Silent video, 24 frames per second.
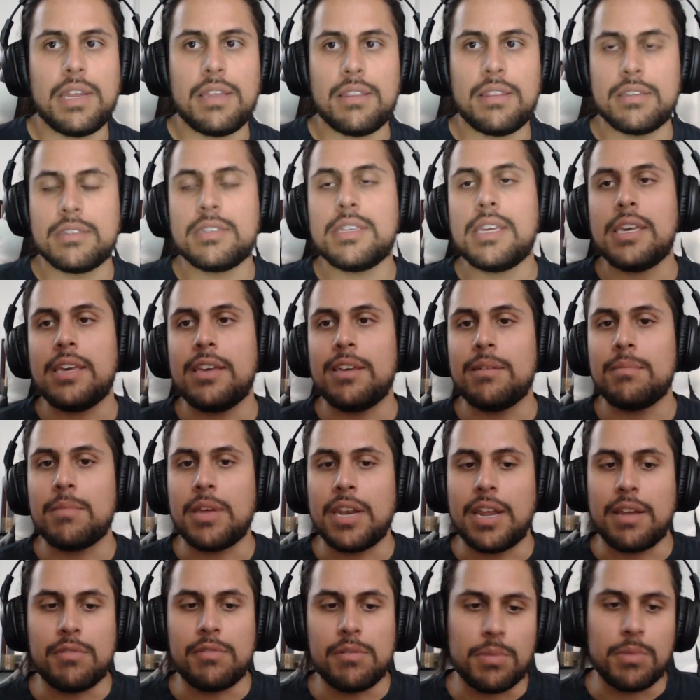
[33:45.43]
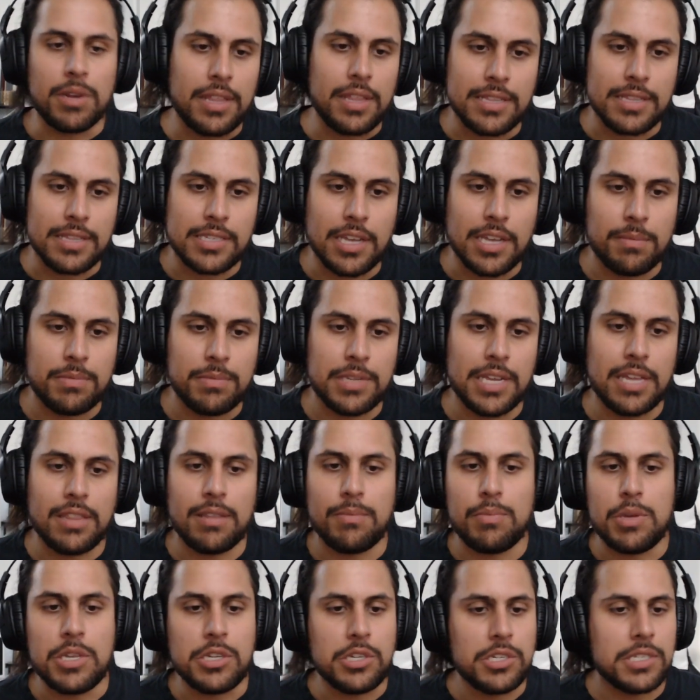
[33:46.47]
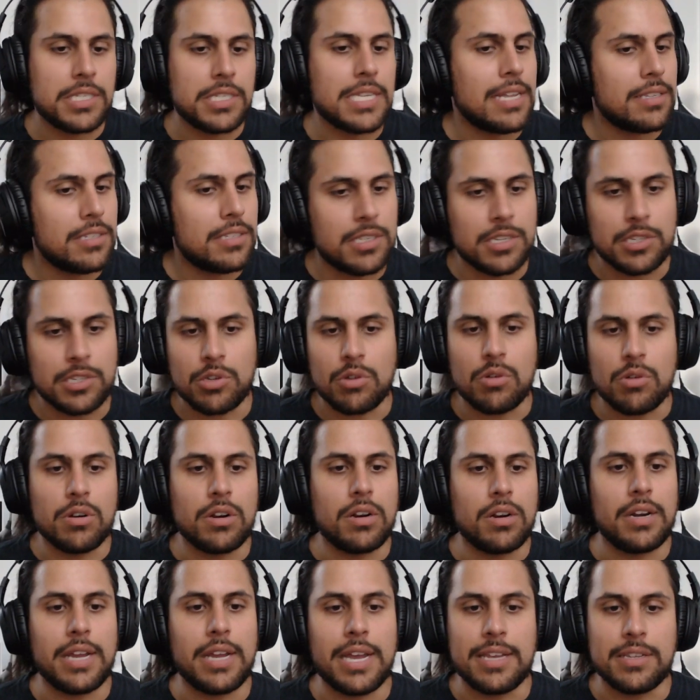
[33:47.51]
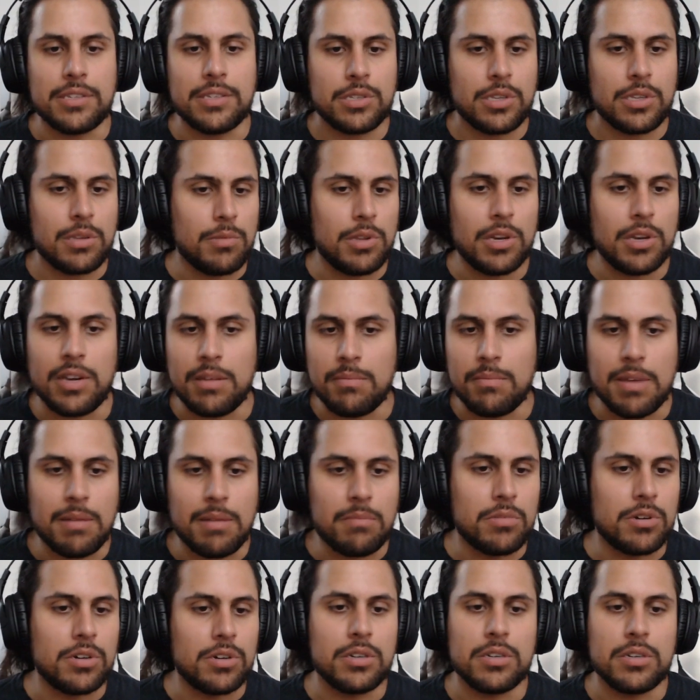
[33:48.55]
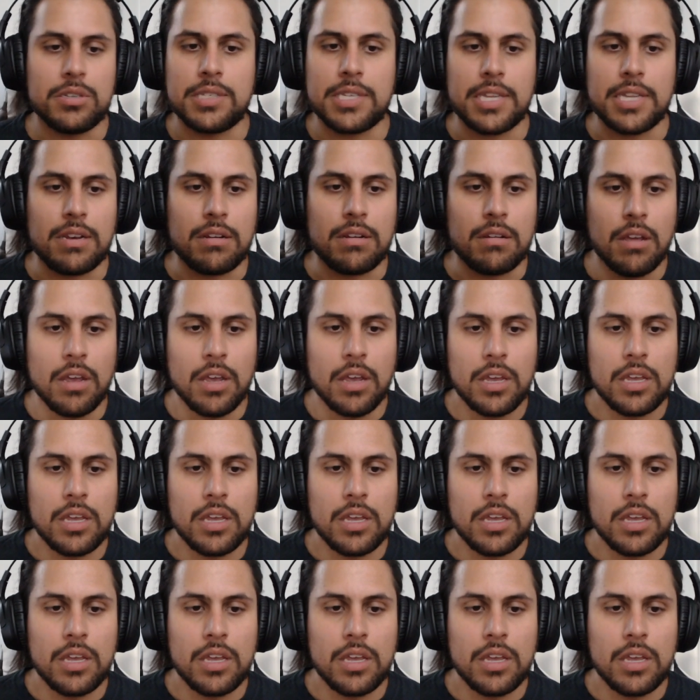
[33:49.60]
on the team and everybody that's helped out in the PG Stats Discord as community members and